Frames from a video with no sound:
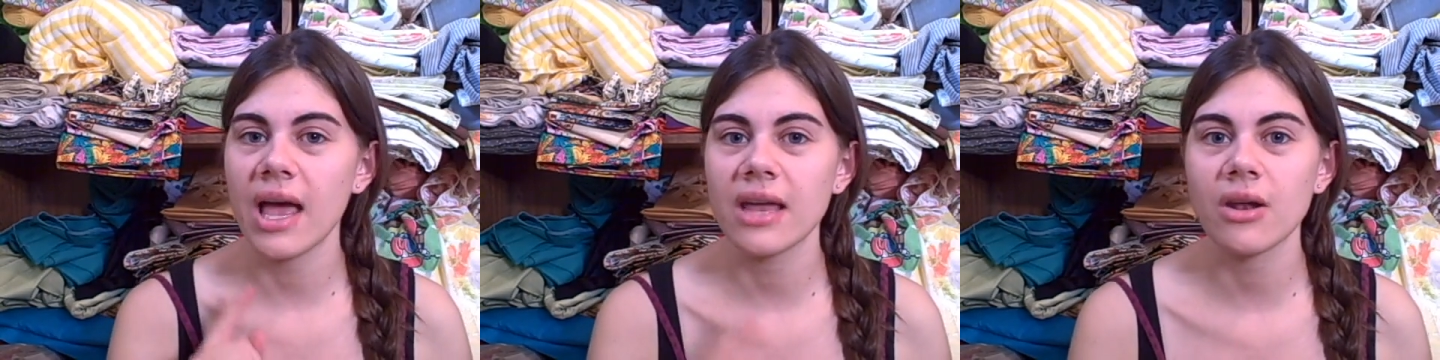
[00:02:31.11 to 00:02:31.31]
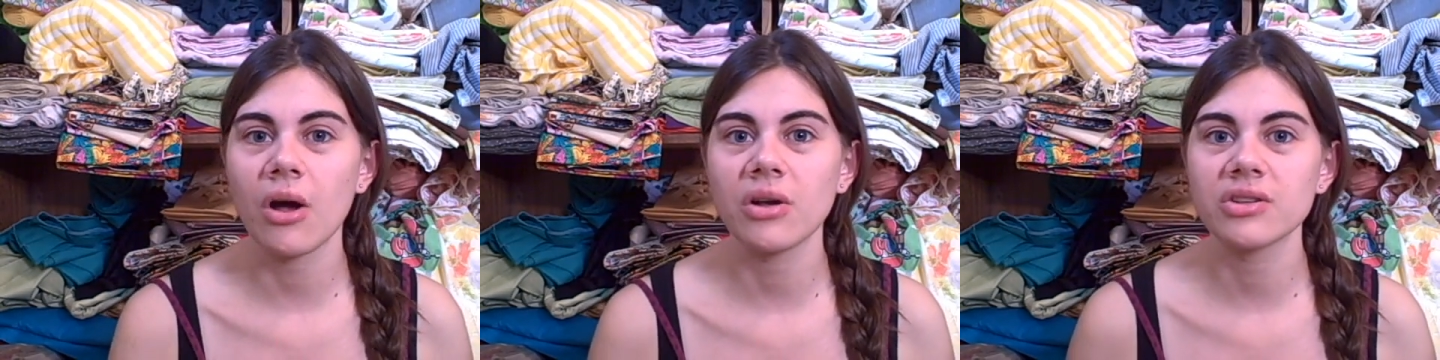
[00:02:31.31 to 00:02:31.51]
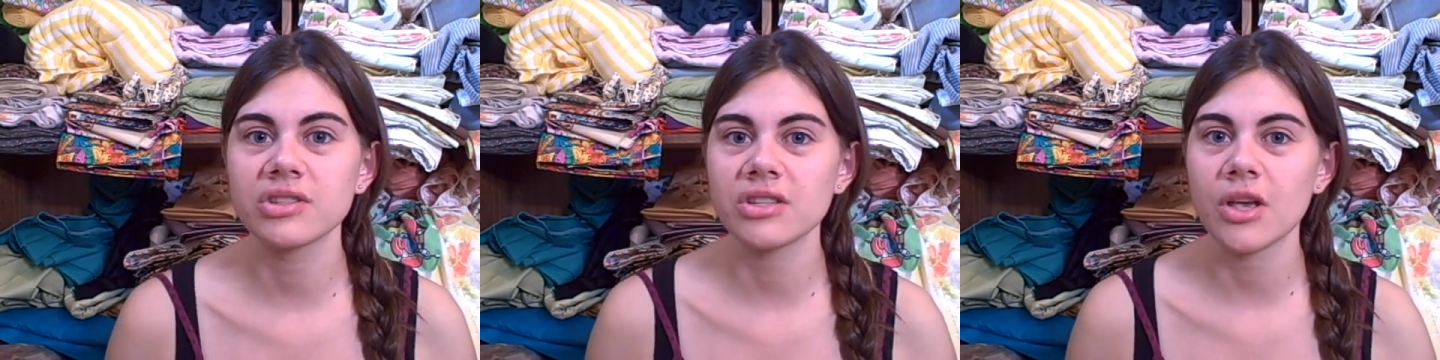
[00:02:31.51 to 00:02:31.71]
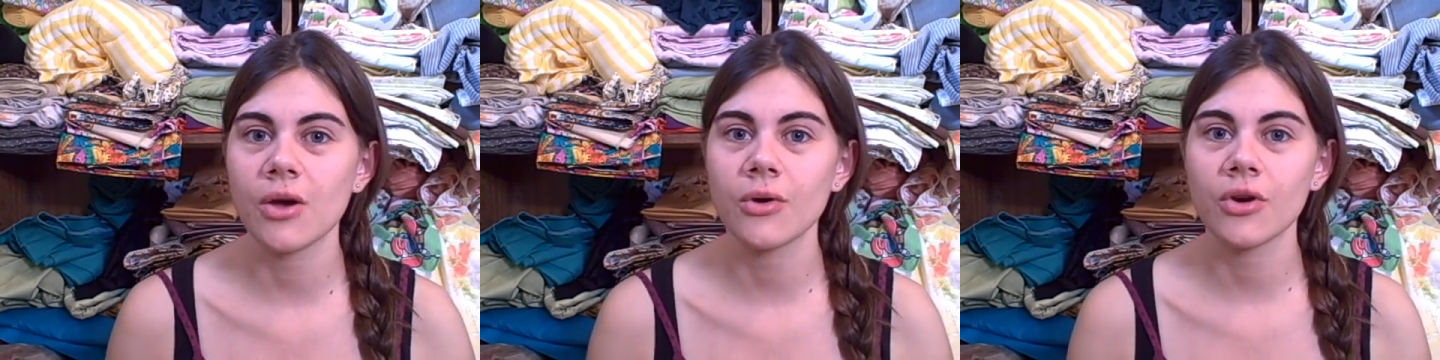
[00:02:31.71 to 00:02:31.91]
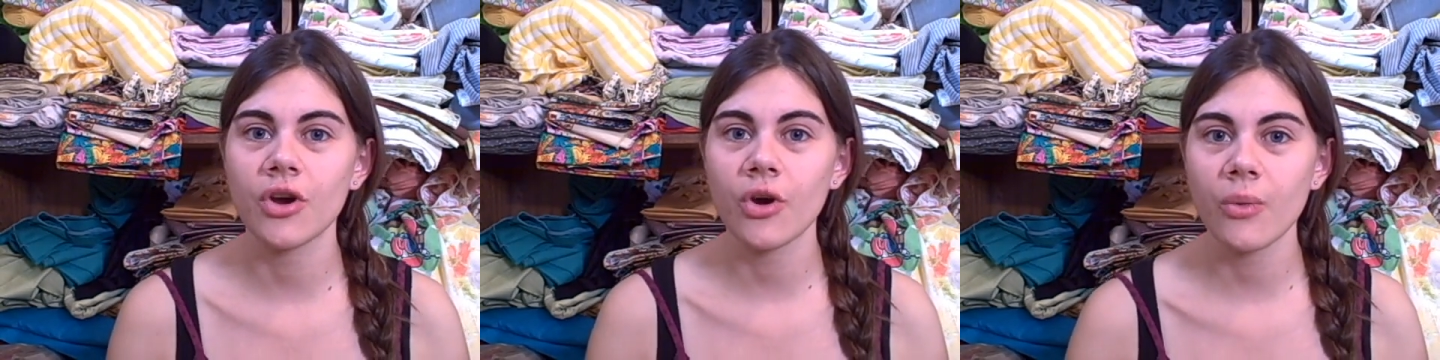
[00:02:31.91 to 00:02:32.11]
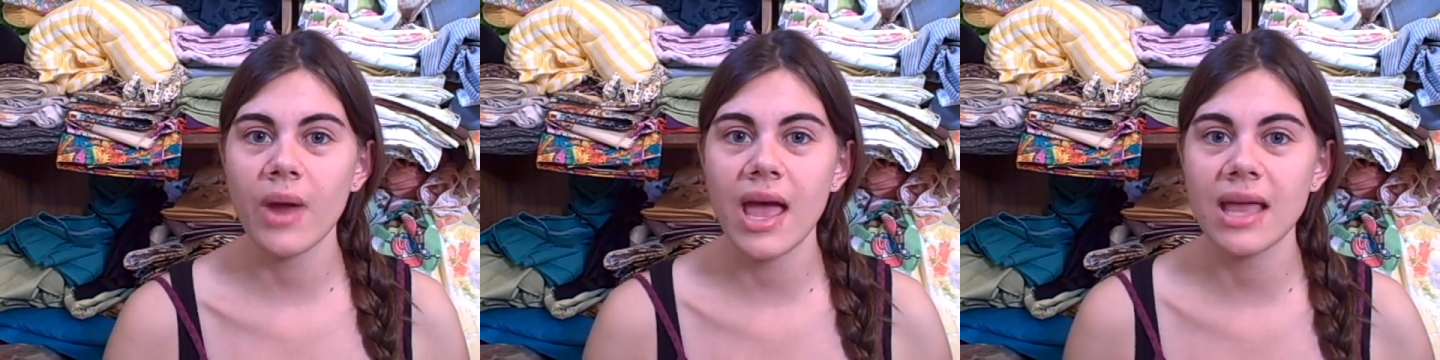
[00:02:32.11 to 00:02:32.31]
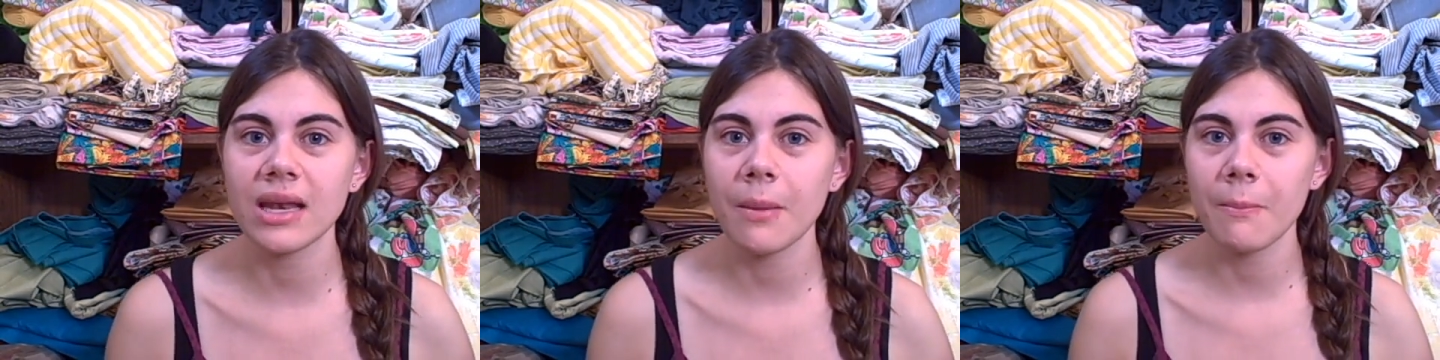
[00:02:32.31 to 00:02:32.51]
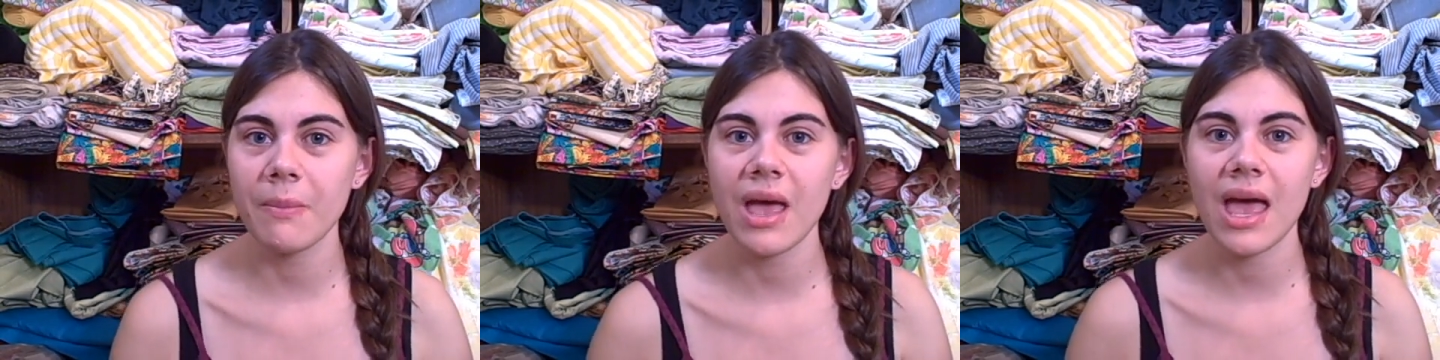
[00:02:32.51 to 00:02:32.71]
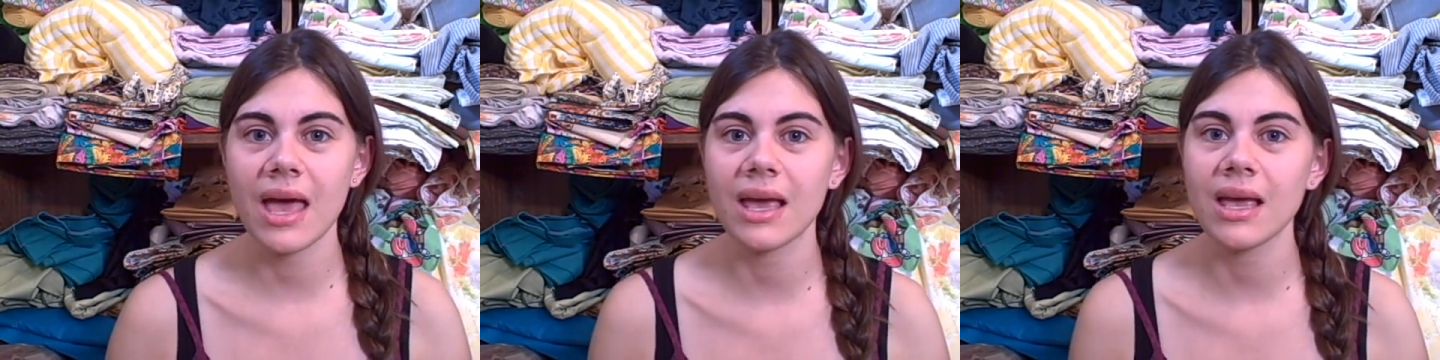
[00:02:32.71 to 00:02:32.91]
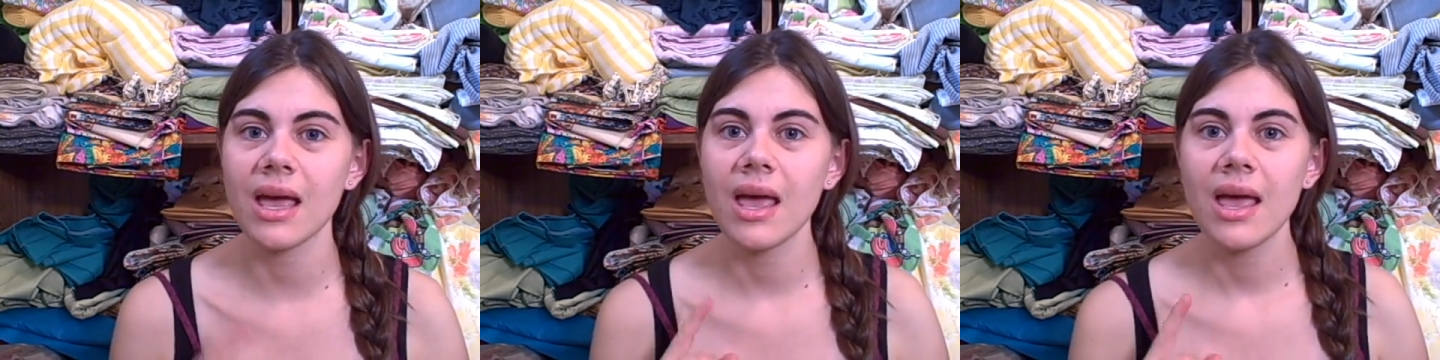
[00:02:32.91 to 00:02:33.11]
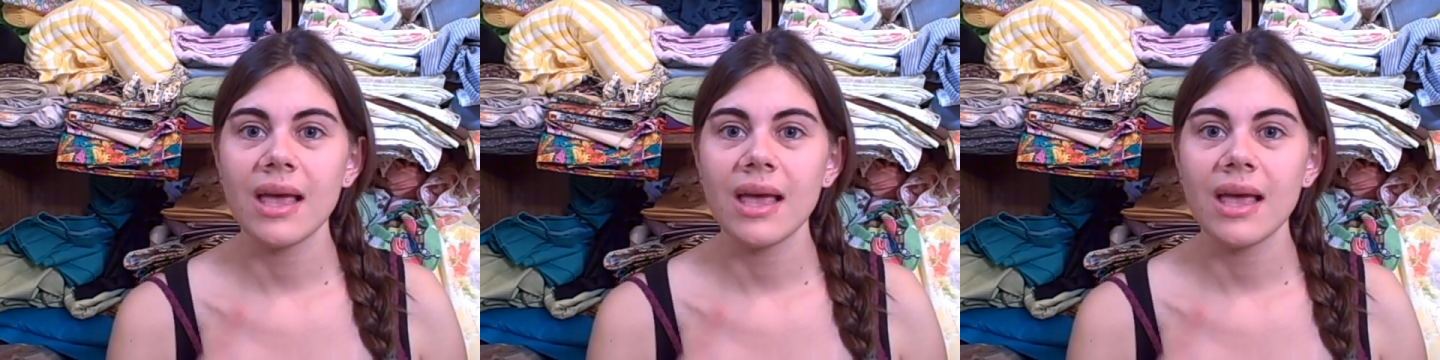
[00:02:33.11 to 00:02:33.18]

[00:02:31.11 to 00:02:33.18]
and also Corinne, Meg,